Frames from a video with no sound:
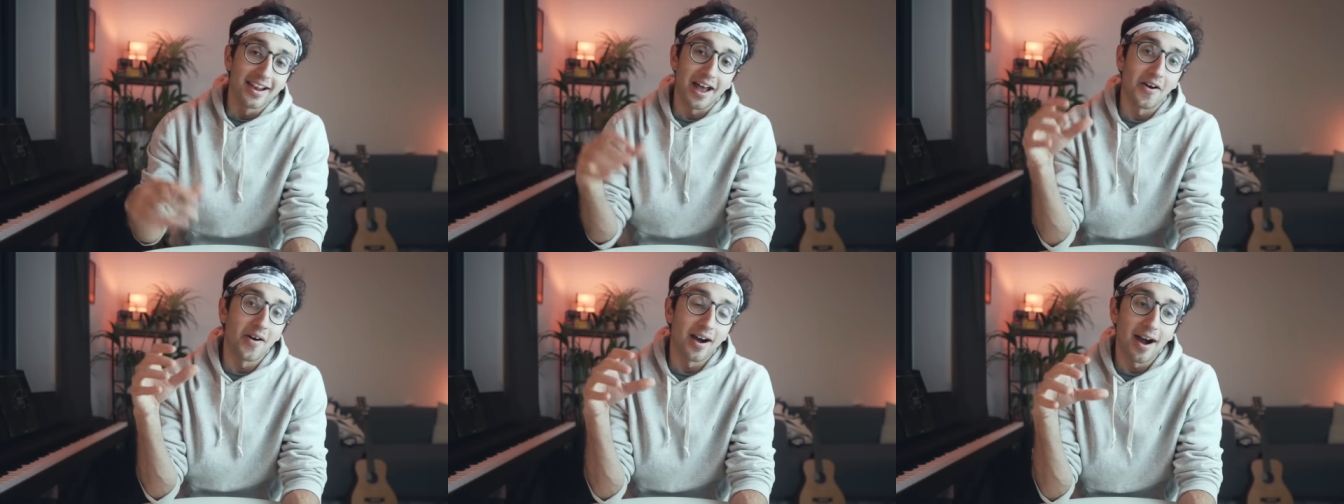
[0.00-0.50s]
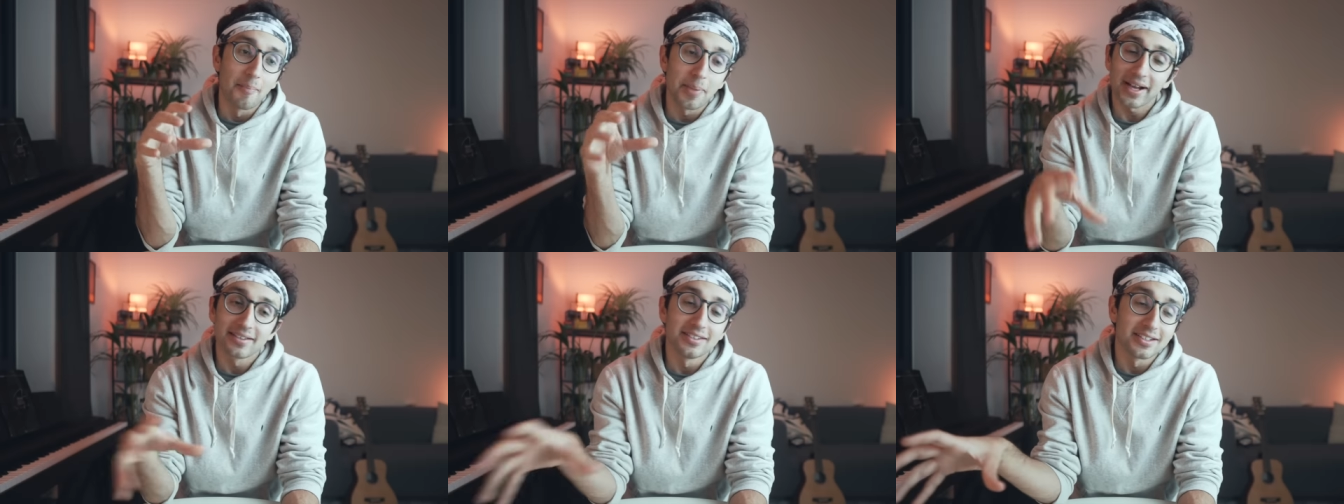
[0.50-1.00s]
Now,
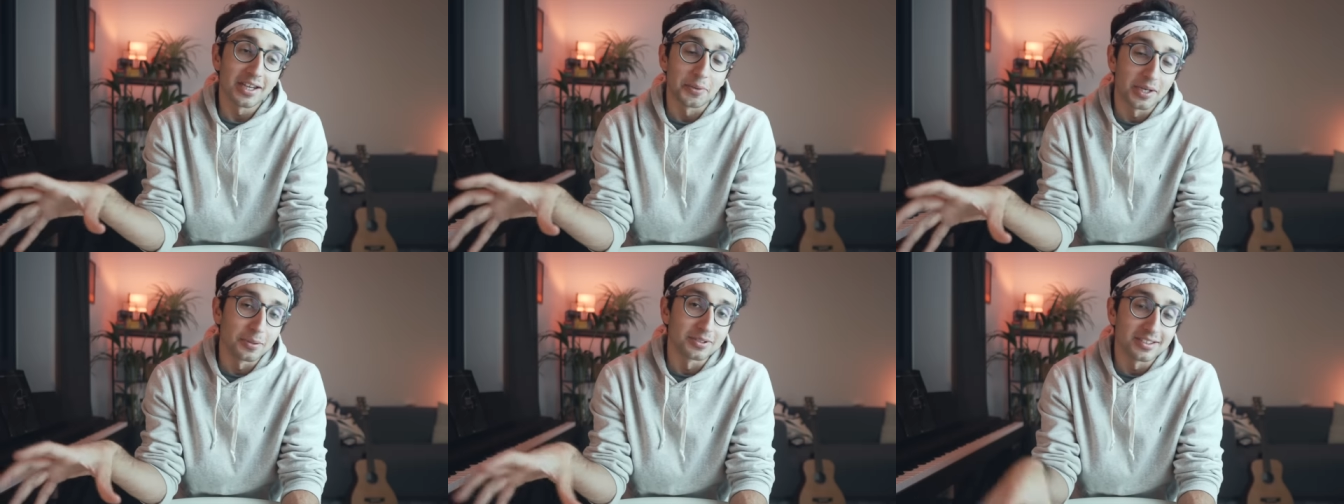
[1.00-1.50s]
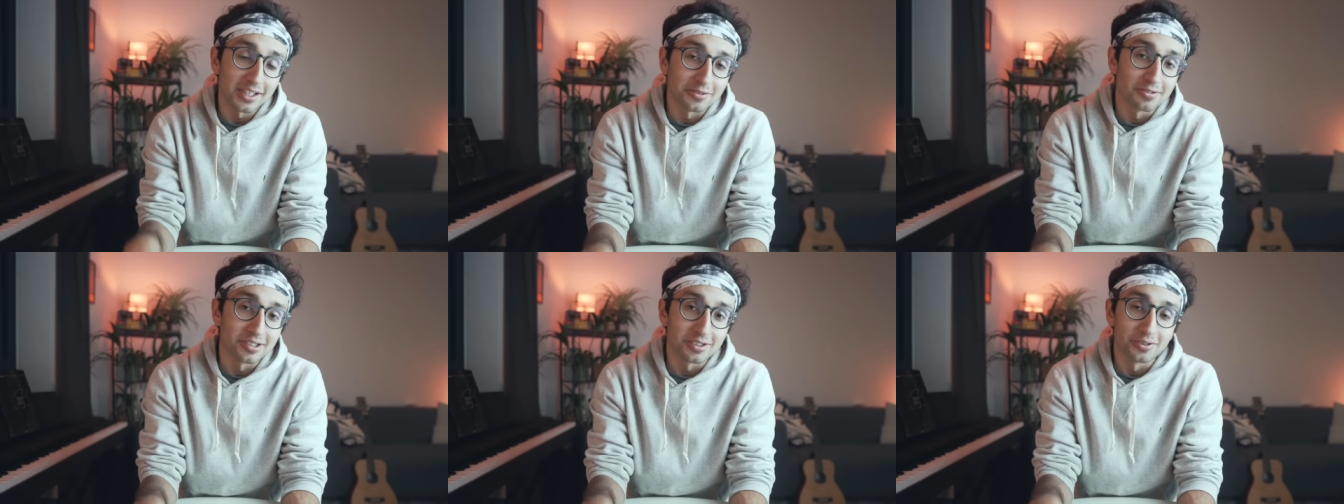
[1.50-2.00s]
back in the day when I was in
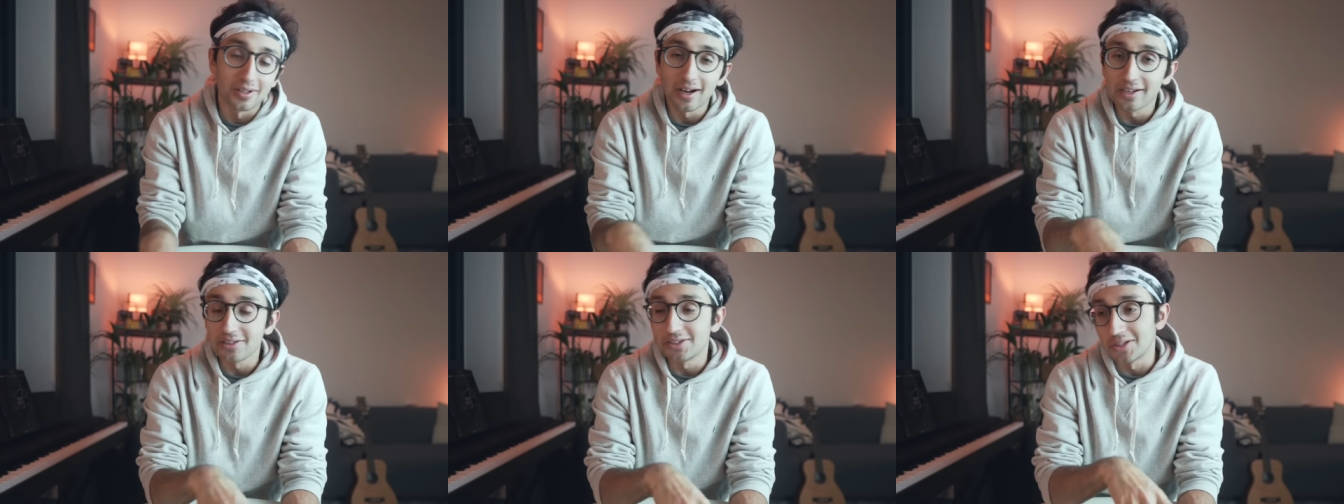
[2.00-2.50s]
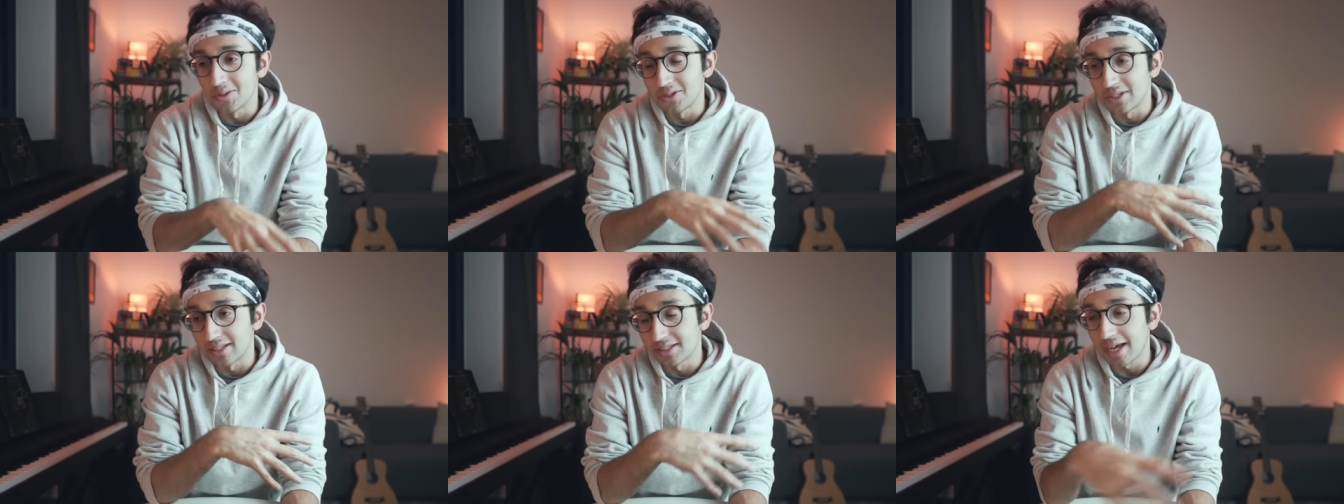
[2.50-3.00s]
secondary school, I used to use the